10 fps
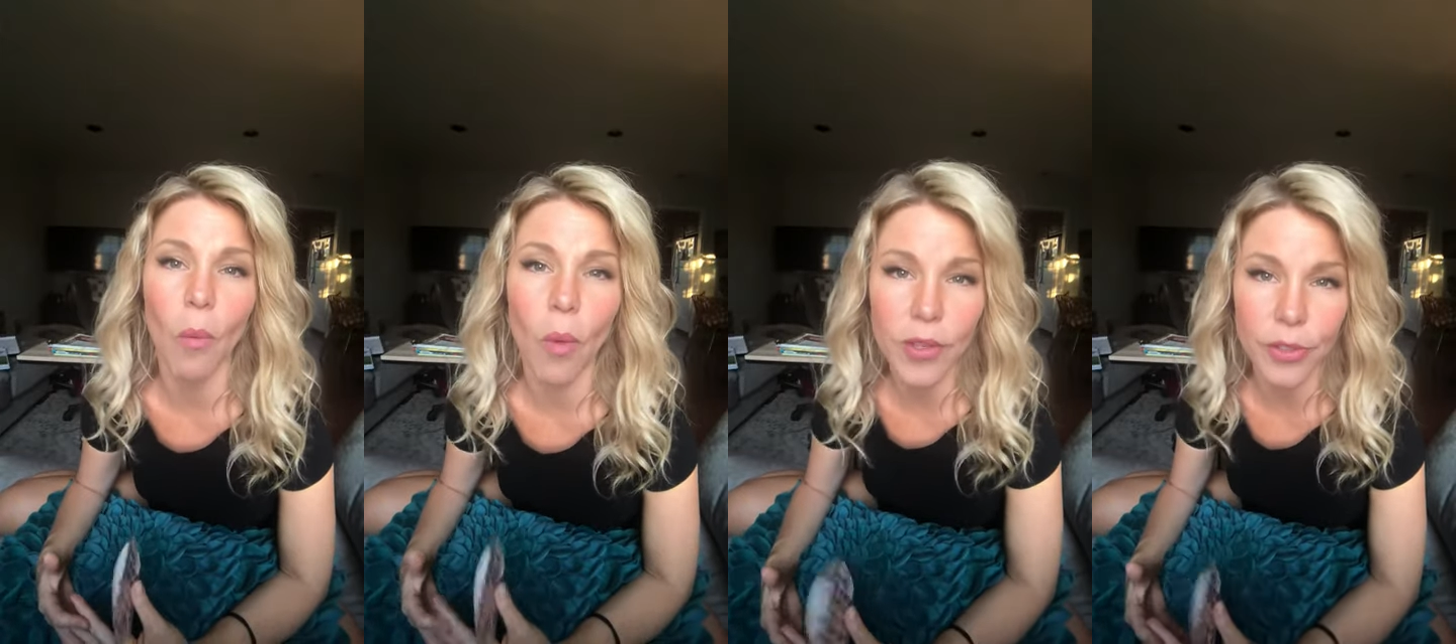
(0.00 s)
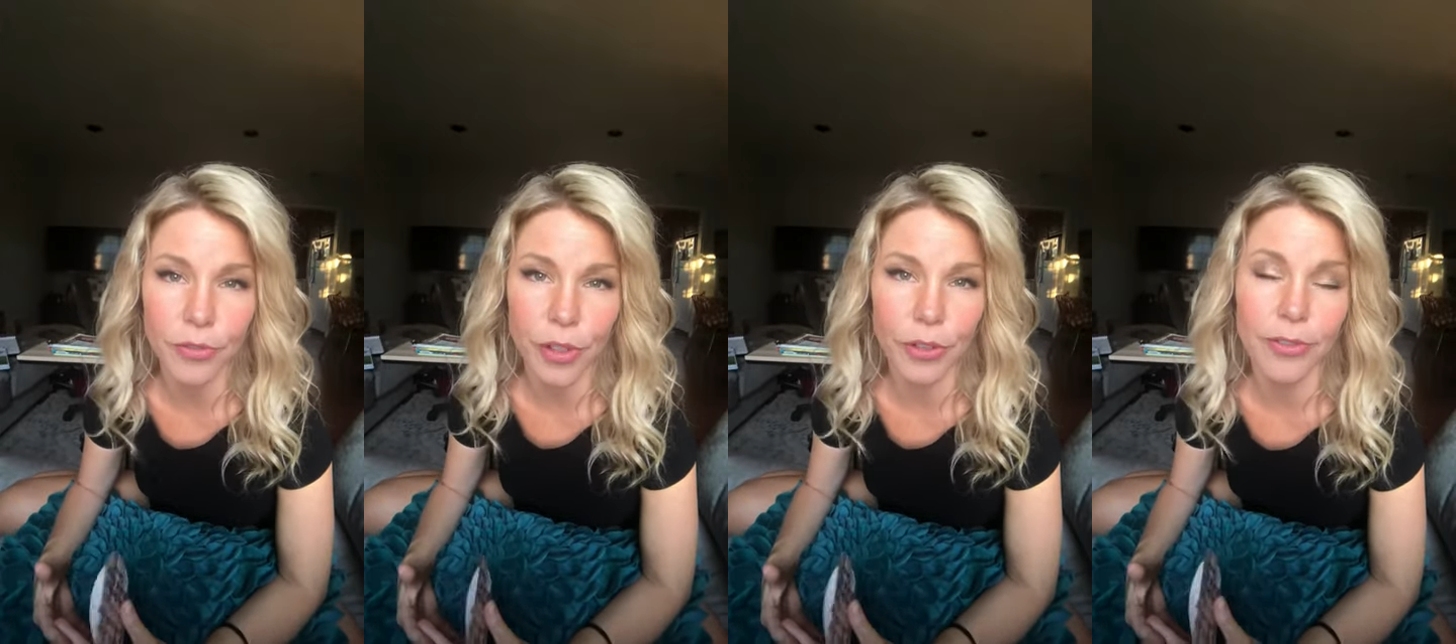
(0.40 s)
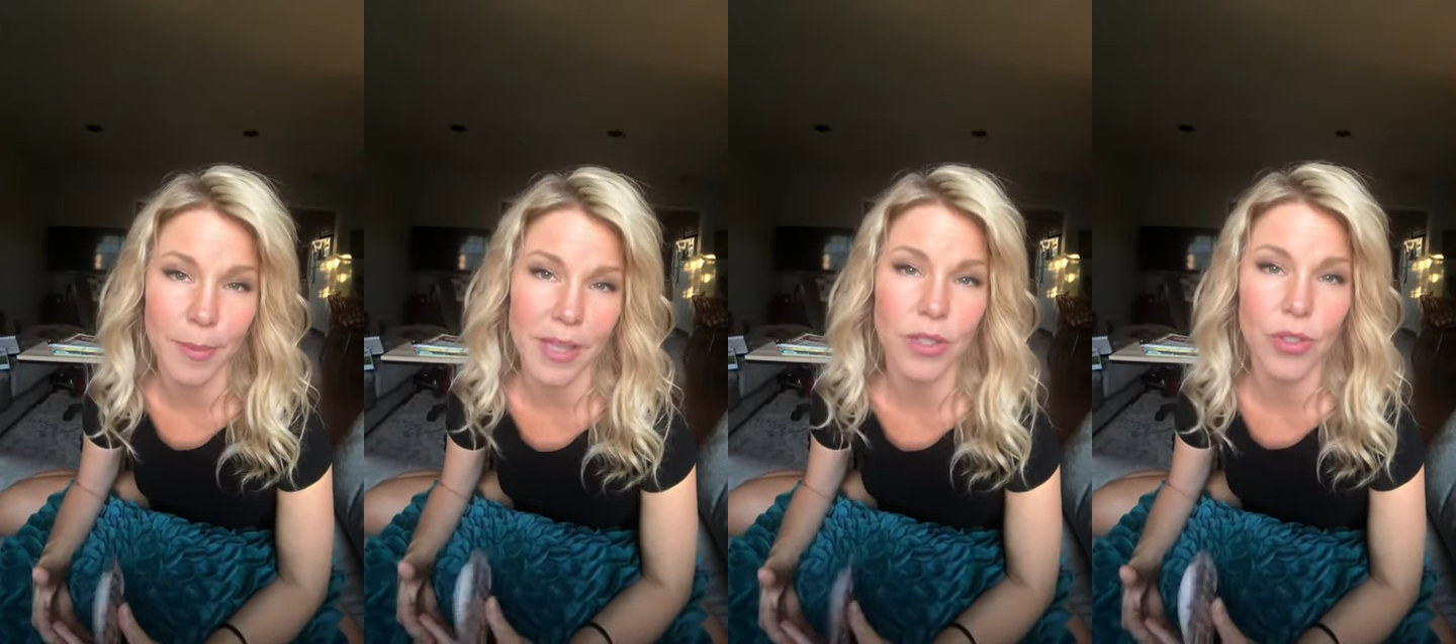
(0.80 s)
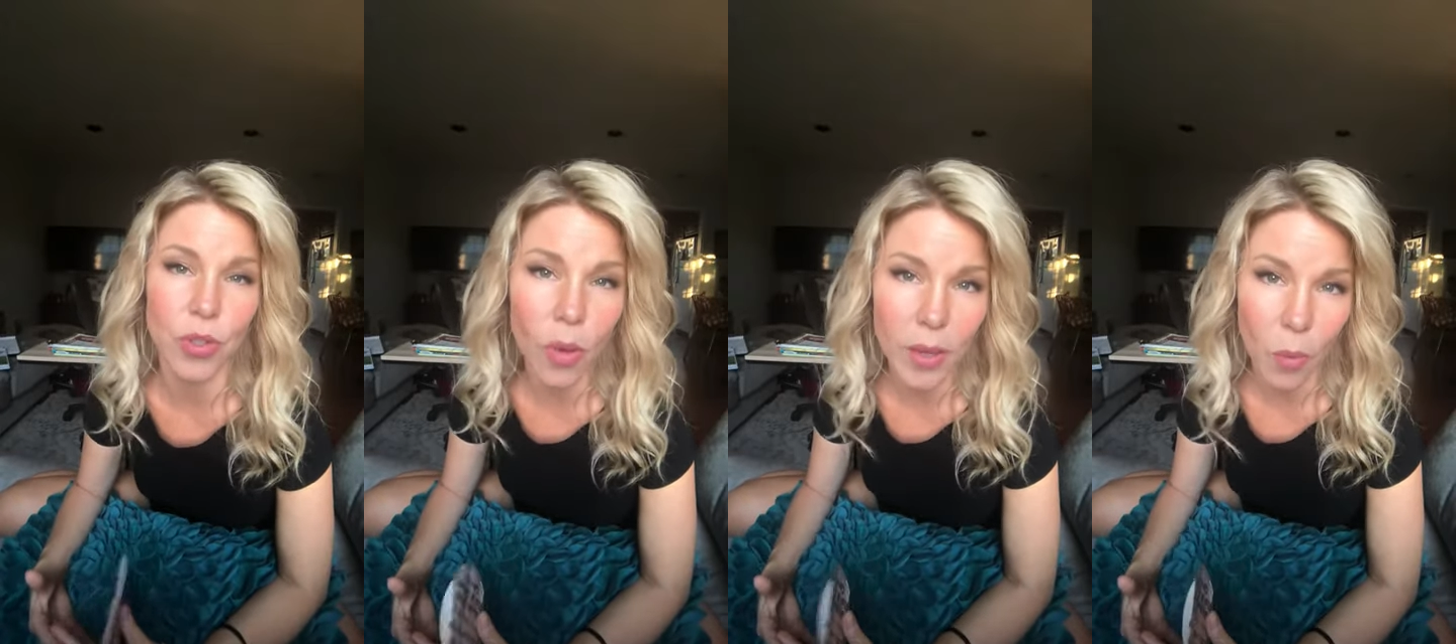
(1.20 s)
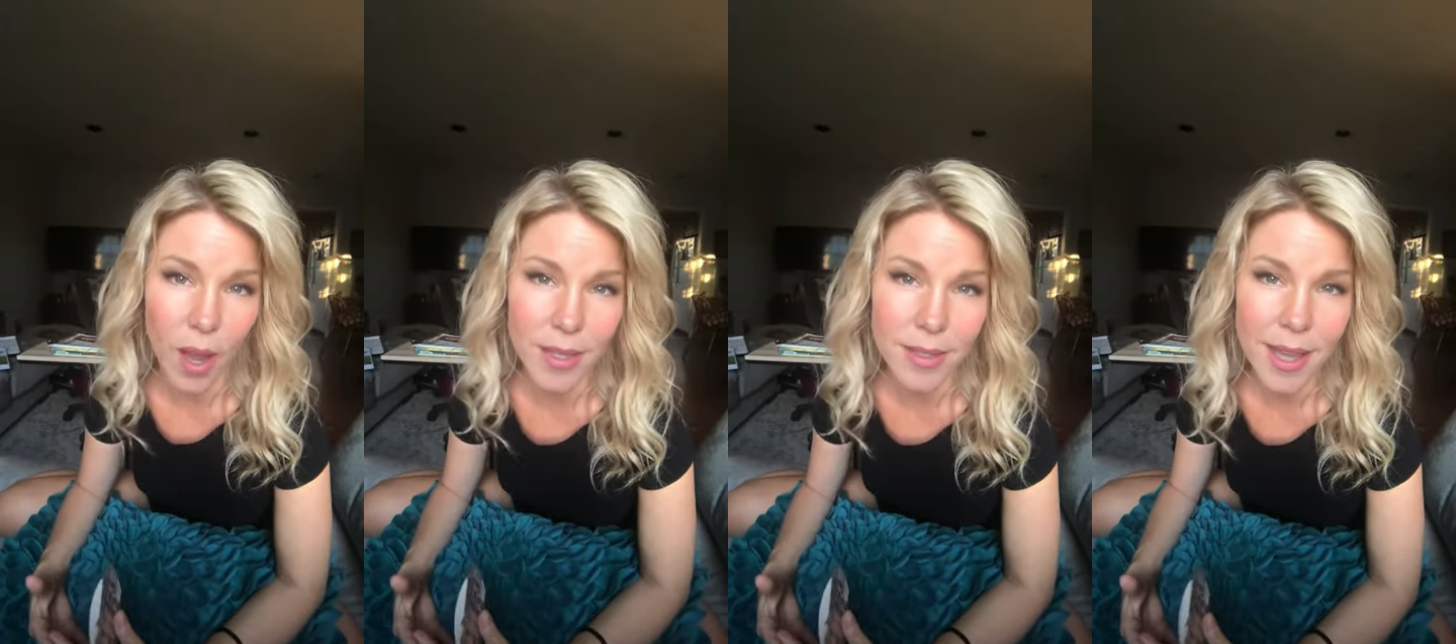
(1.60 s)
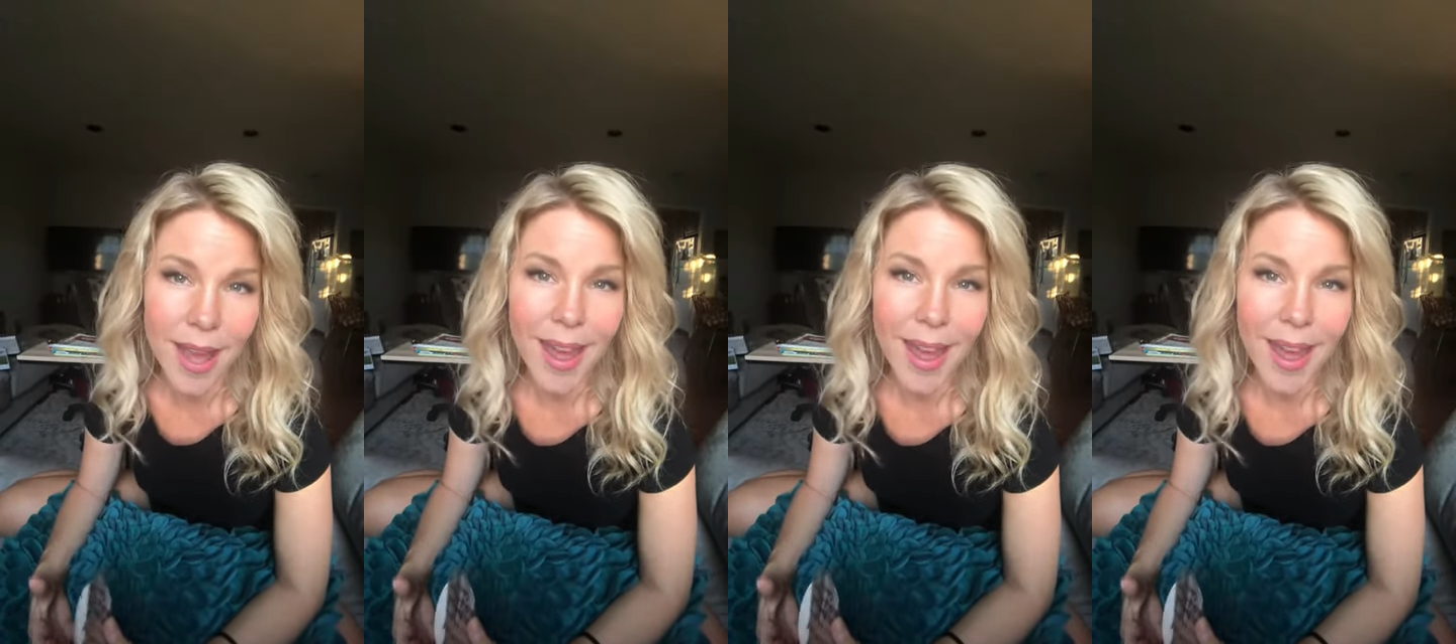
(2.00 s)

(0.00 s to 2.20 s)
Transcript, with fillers: wonderful fermented soy was.